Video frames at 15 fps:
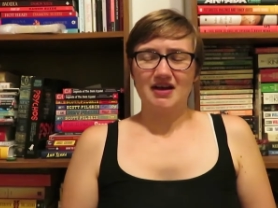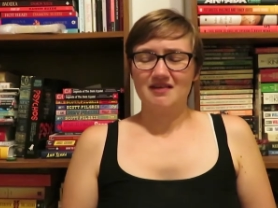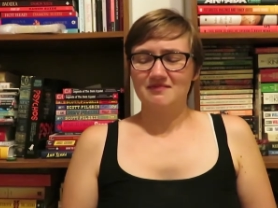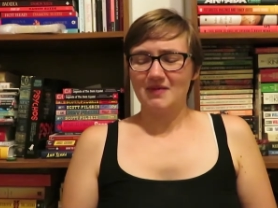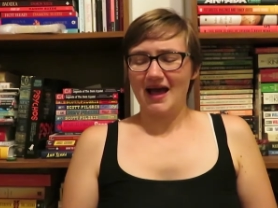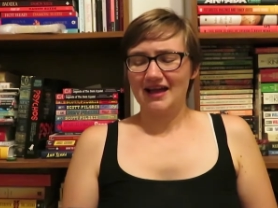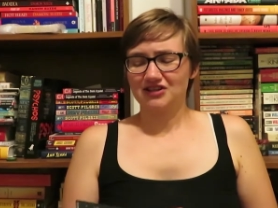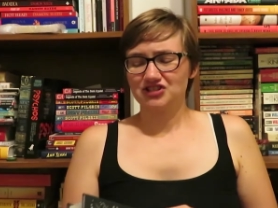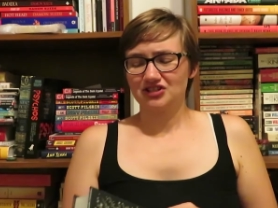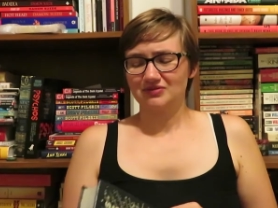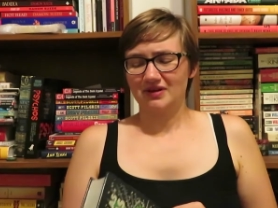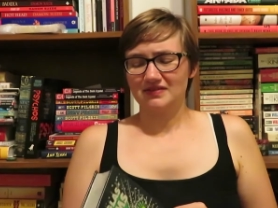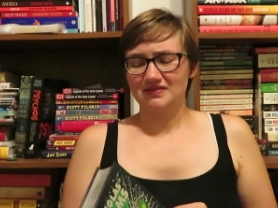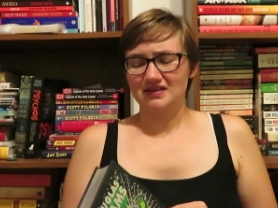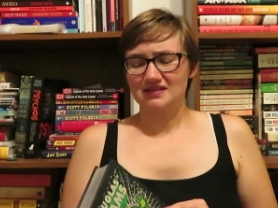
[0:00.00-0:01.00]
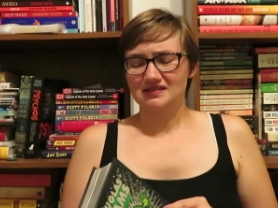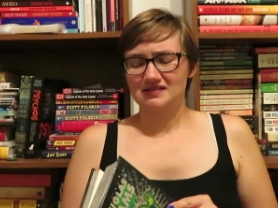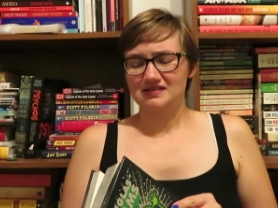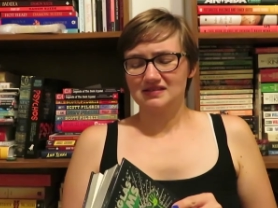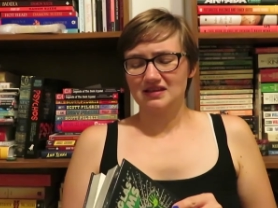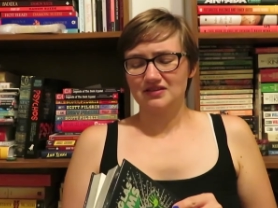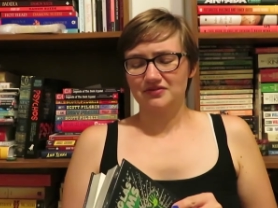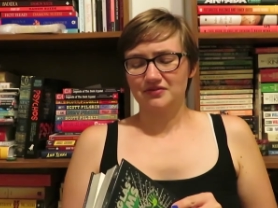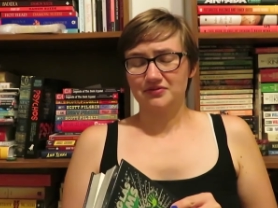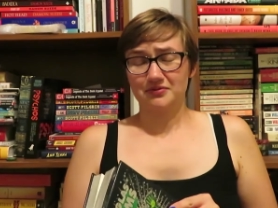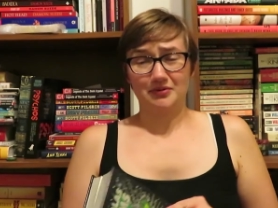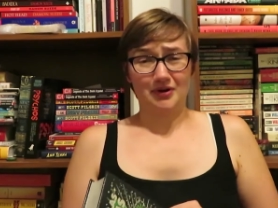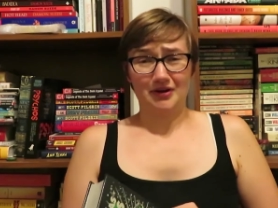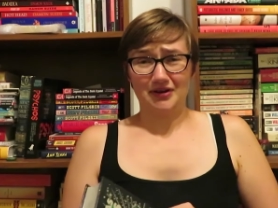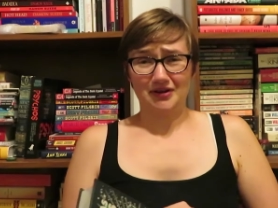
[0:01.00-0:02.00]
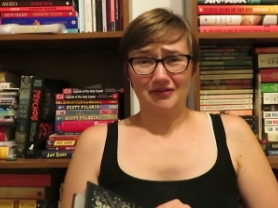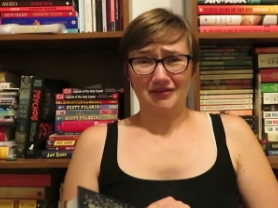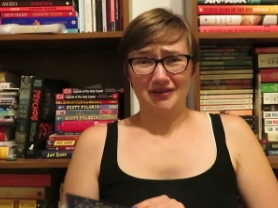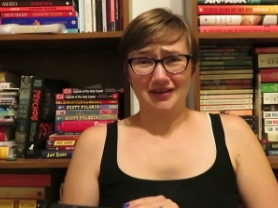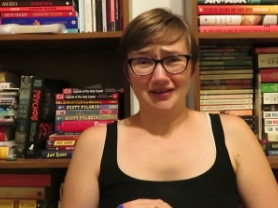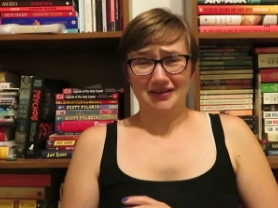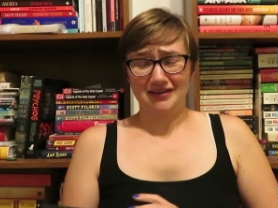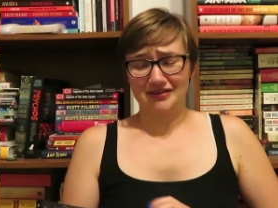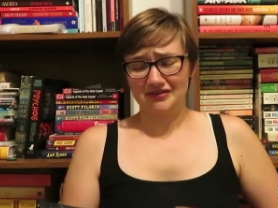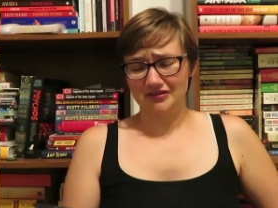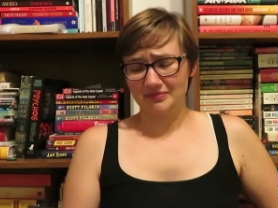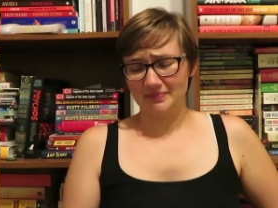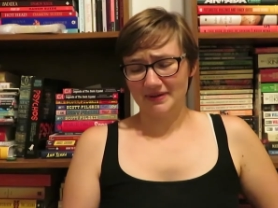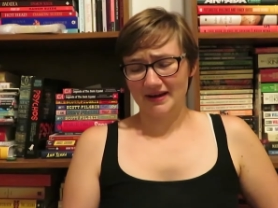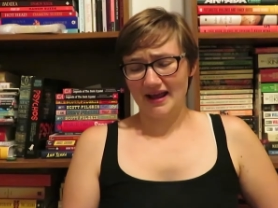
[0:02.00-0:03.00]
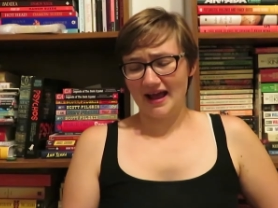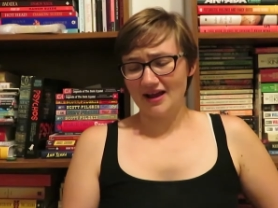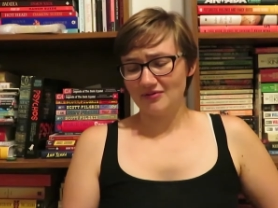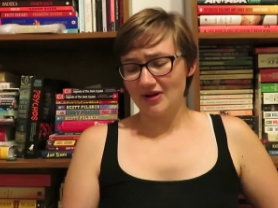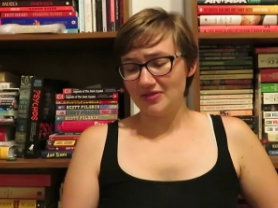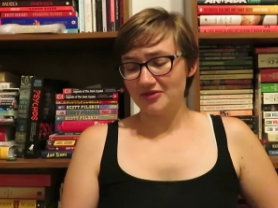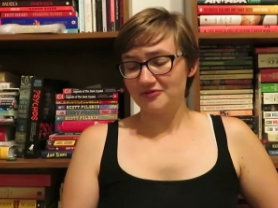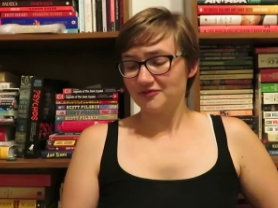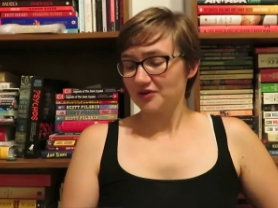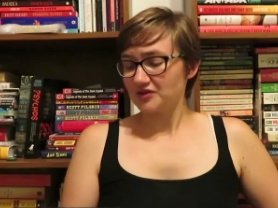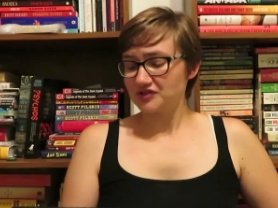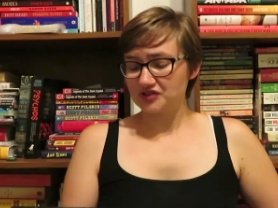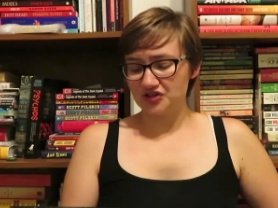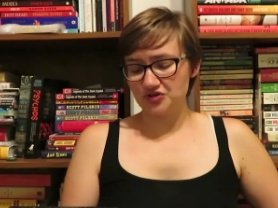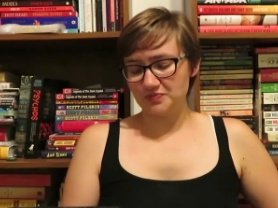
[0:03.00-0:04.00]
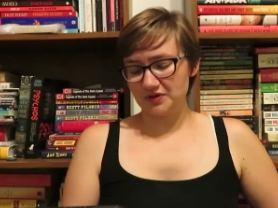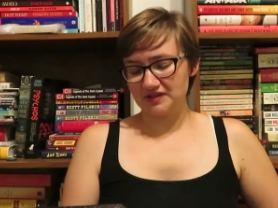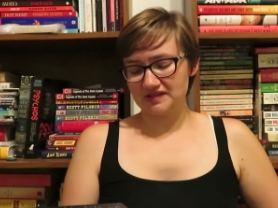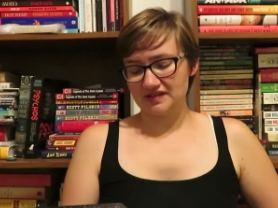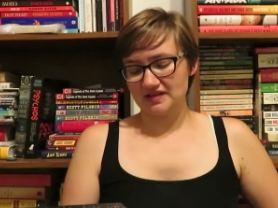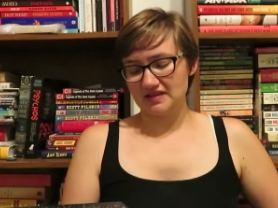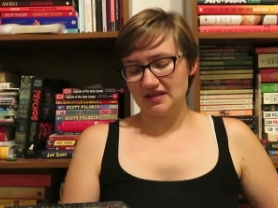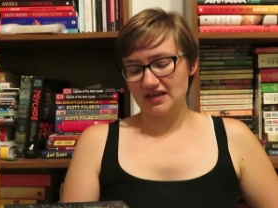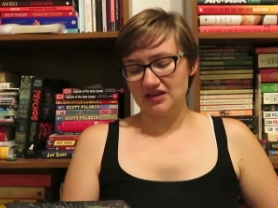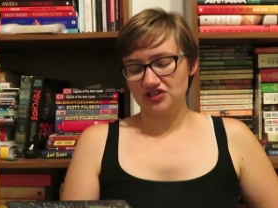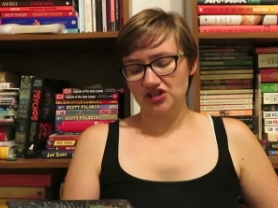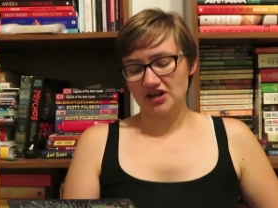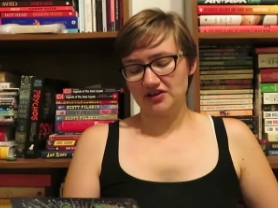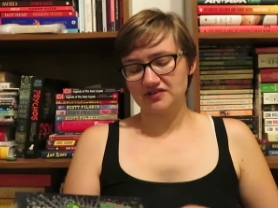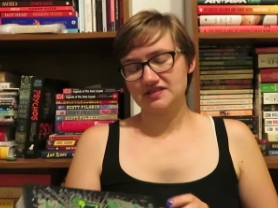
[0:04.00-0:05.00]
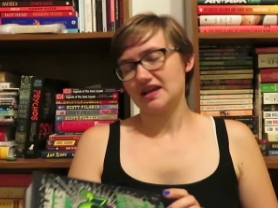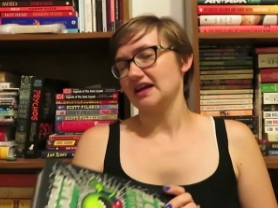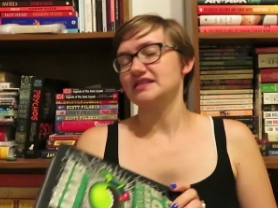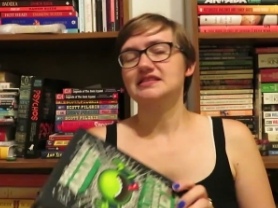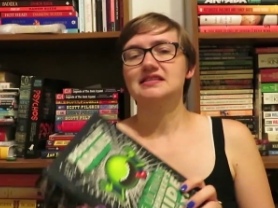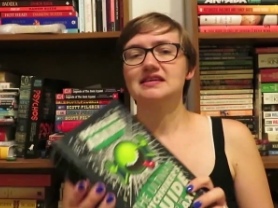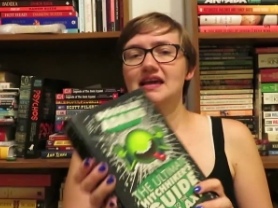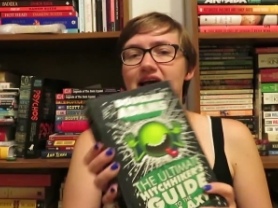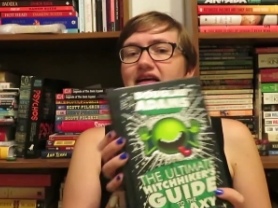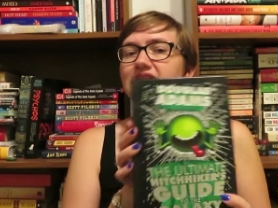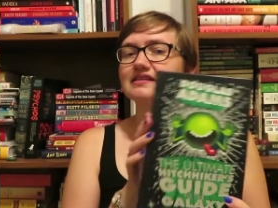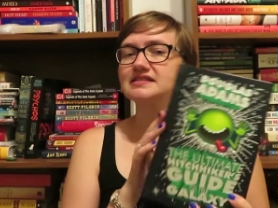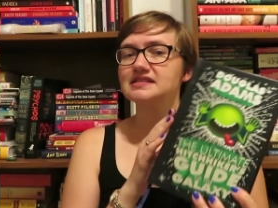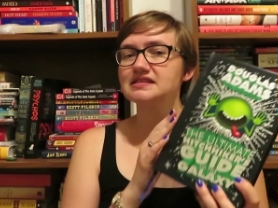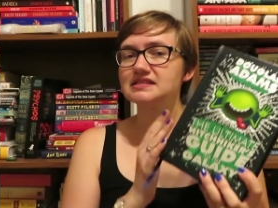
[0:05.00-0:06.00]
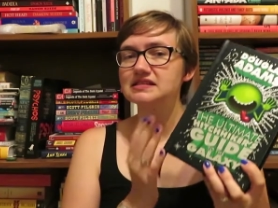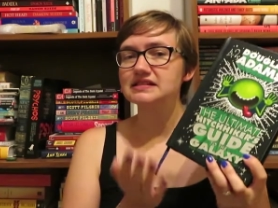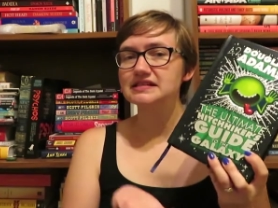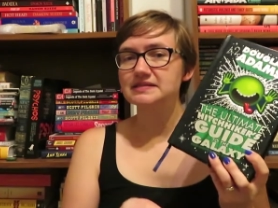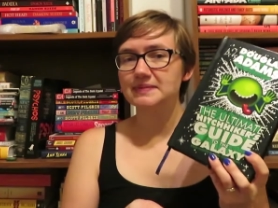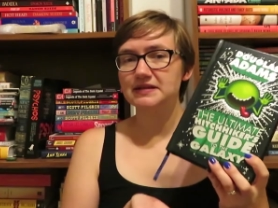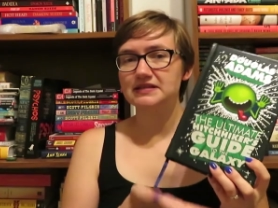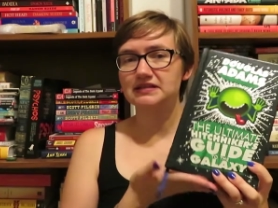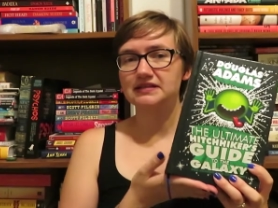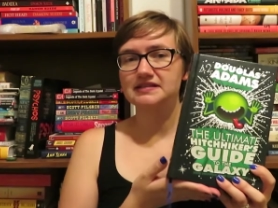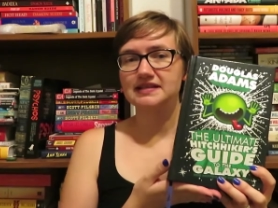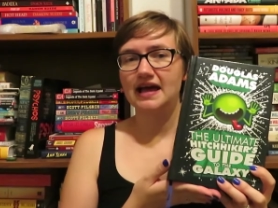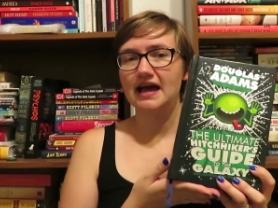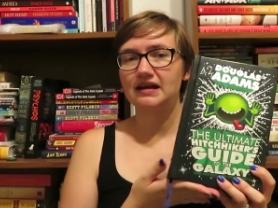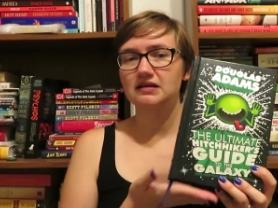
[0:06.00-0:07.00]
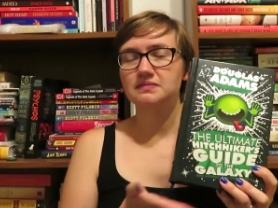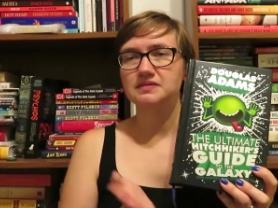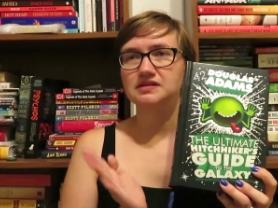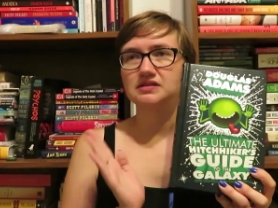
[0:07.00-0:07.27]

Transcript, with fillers: I've actually read these either through audio or on Kindle, but I read the first two books in the Hitchhiker's Guide to the Galaxy series by Douglas Adams.